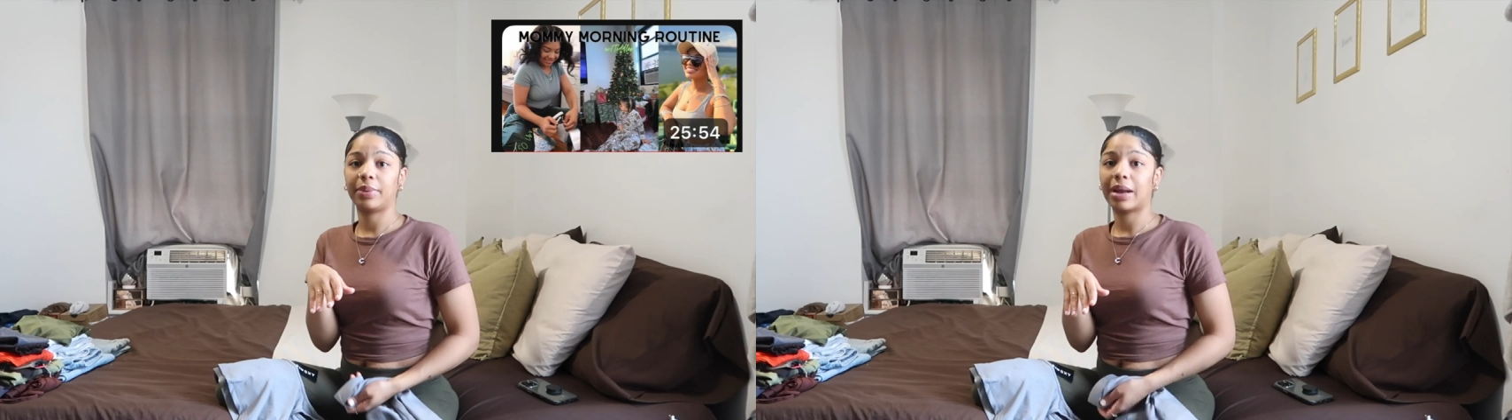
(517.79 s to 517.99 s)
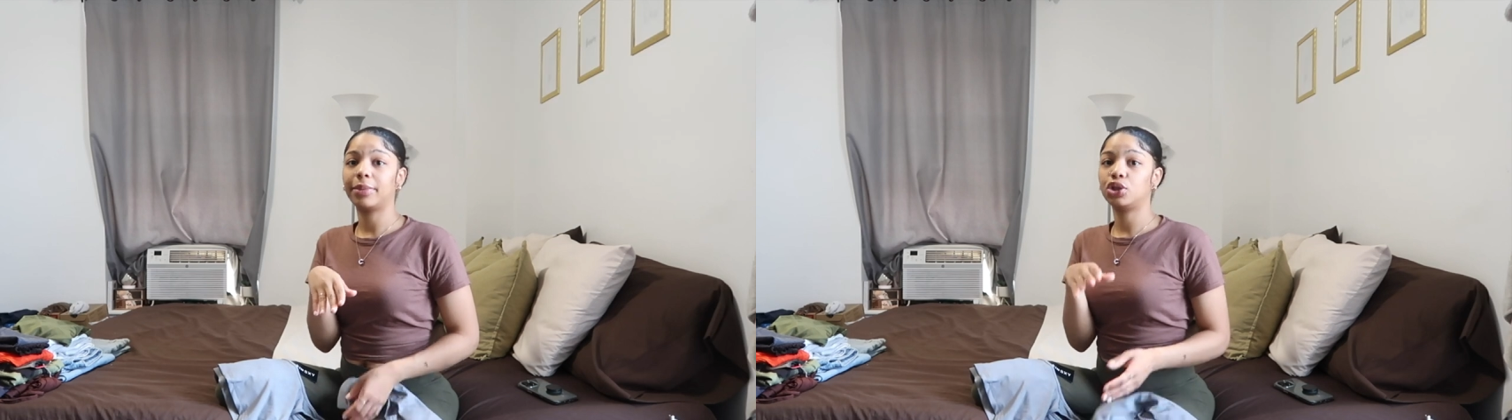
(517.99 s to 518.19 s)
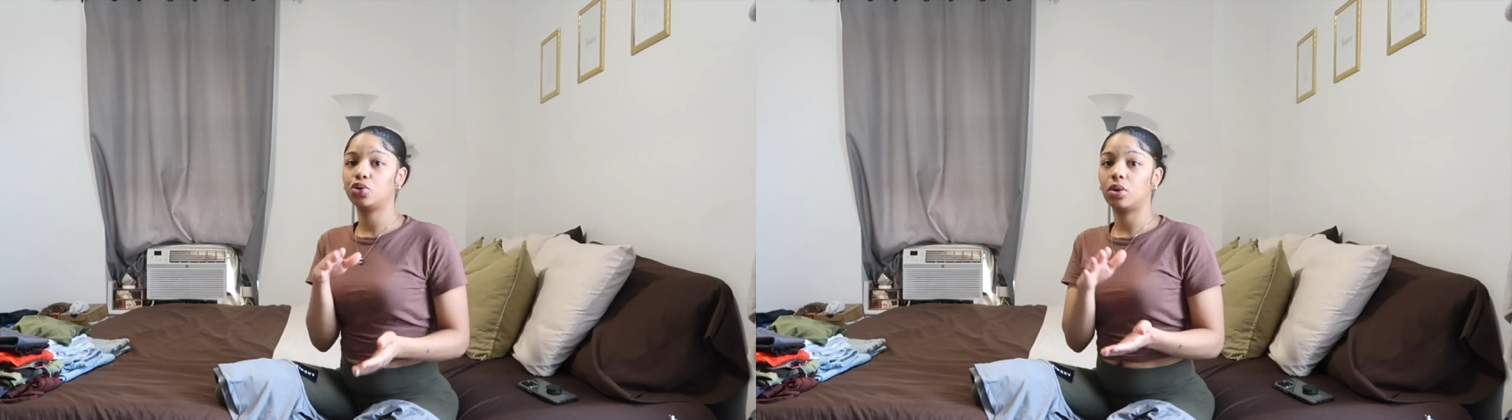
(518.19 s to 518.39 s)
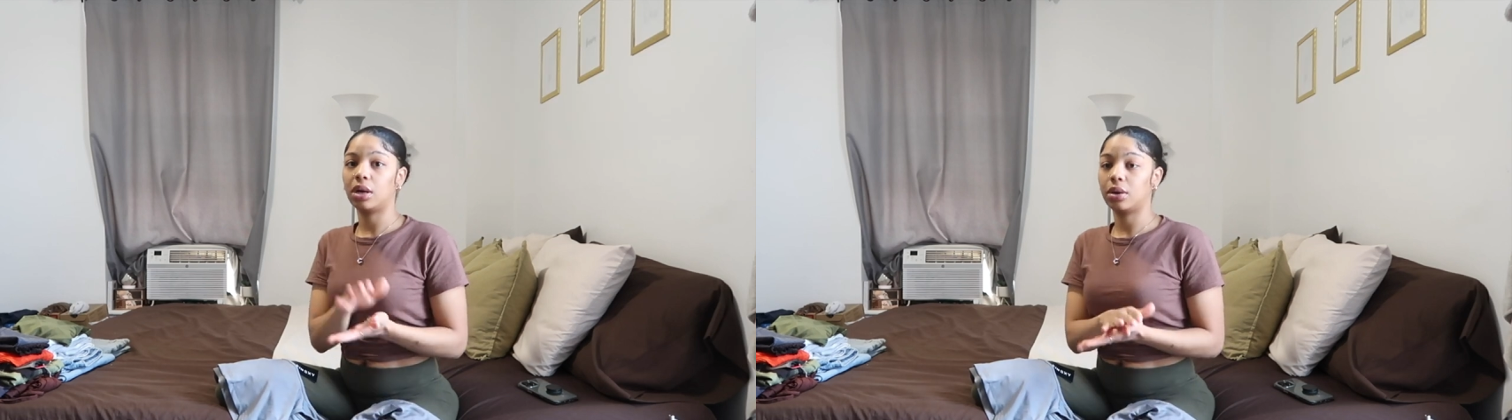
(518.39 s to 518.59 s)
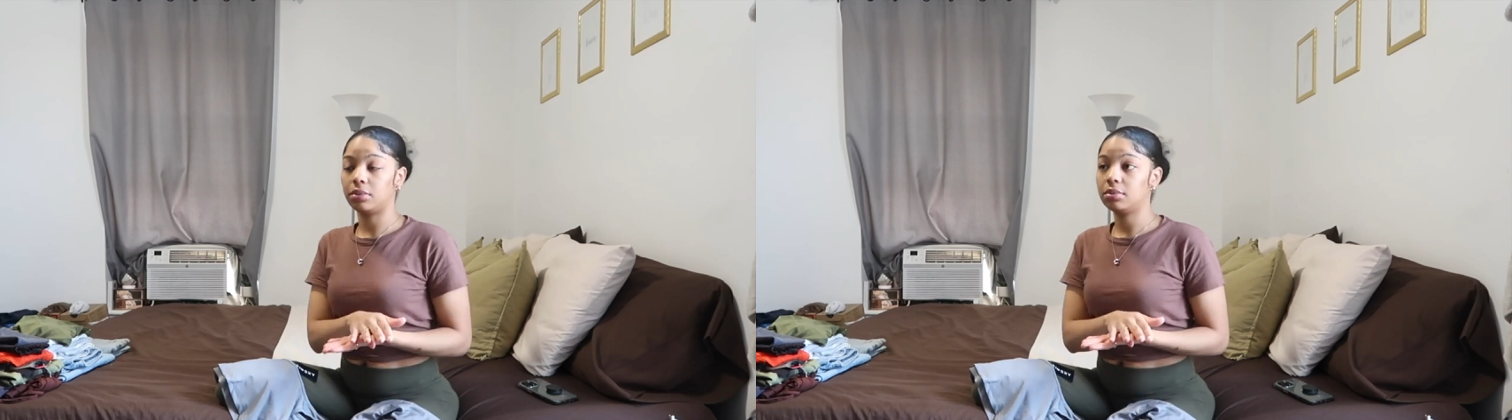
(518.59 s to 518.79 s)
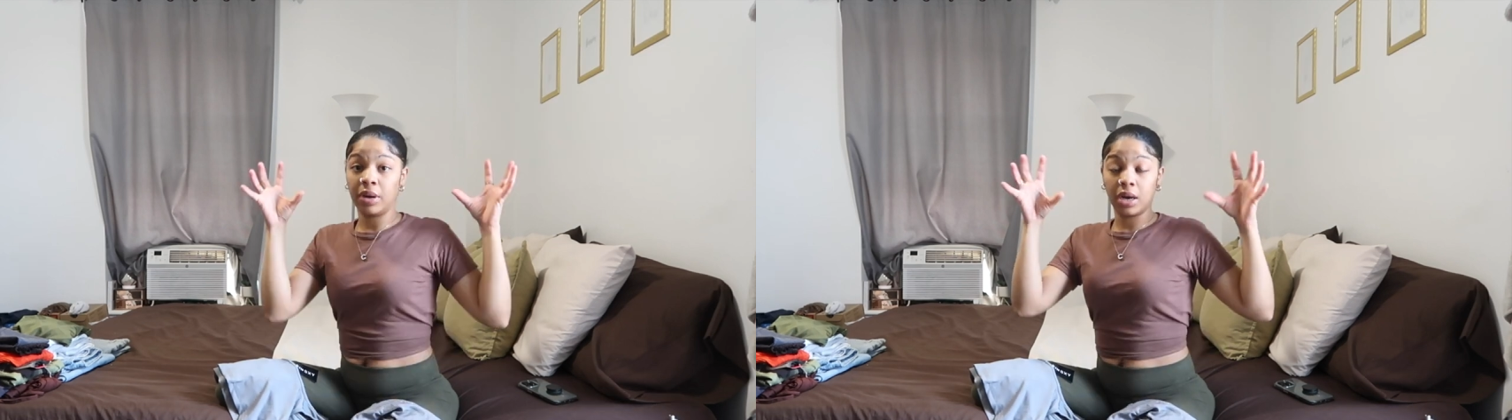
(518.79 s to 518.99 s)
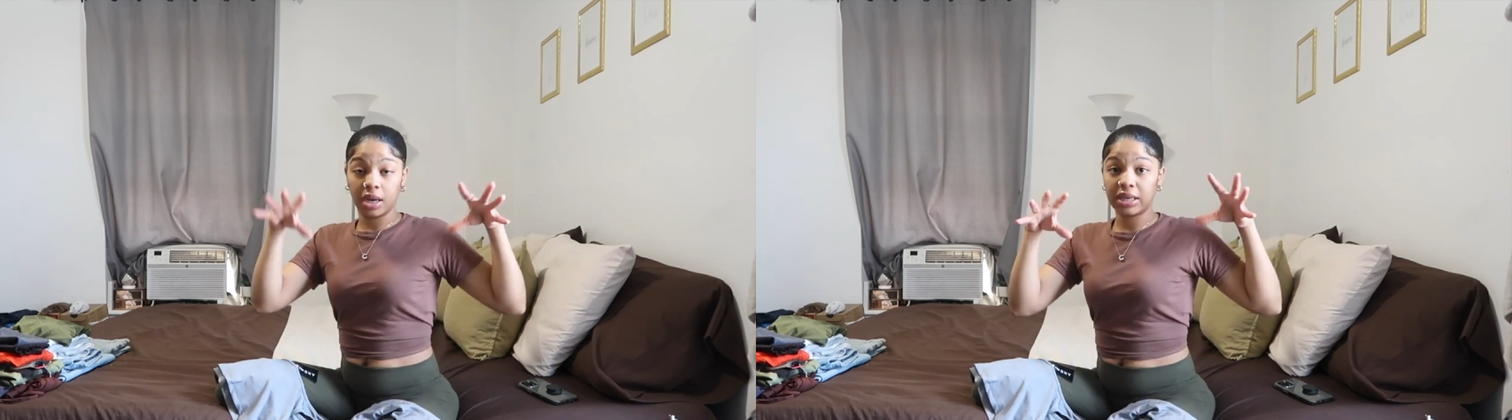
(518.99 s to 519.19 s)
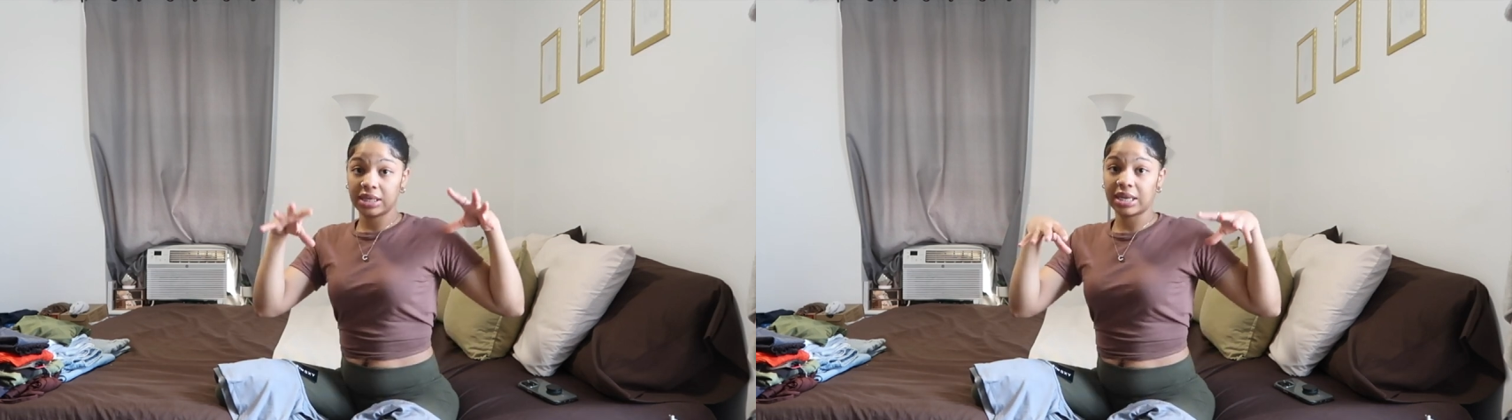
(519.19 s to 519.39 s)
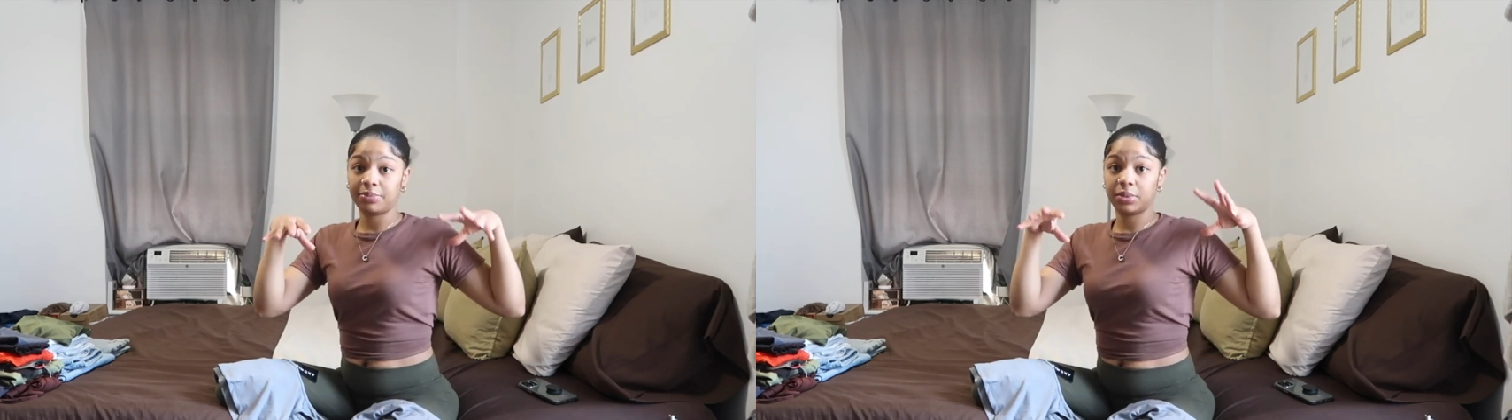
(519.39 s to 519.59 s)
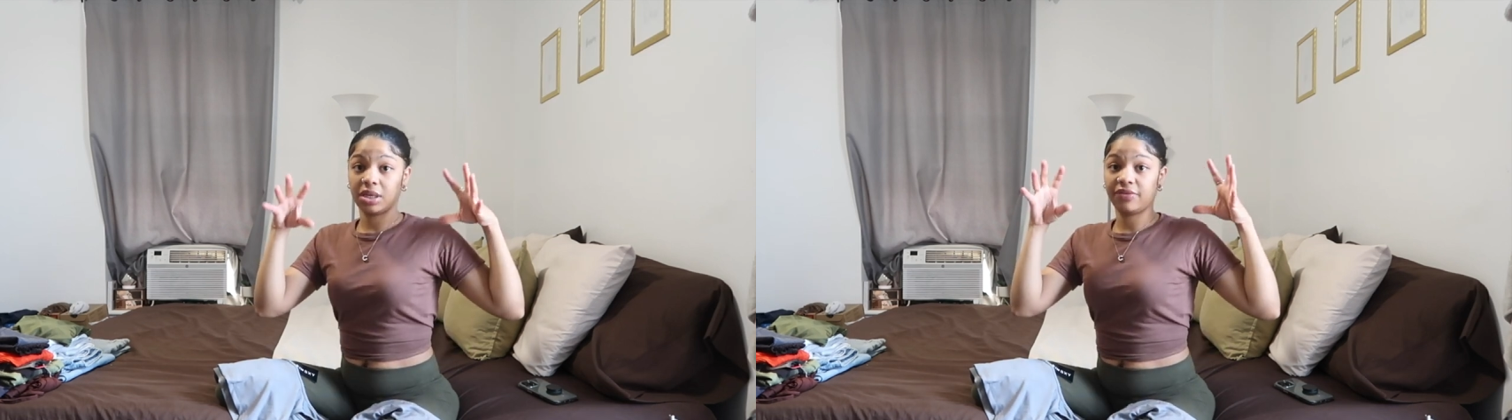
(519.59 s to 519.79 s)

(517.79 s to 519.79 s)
But I'm gonna do a, a in-depth